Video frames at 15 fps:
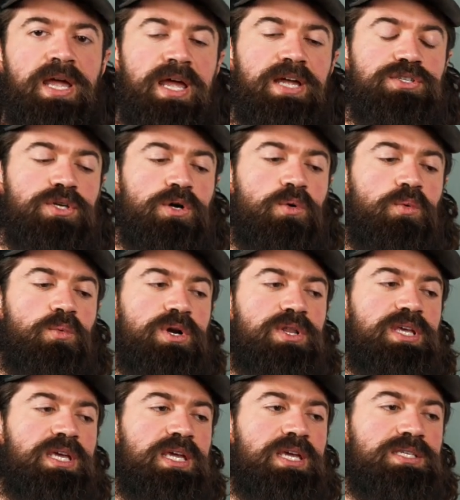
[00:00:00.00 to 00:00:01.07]
And so one of
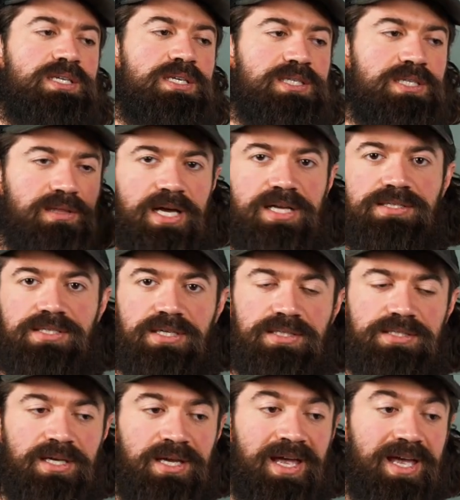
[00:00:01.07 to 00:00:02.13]
the easiest lenses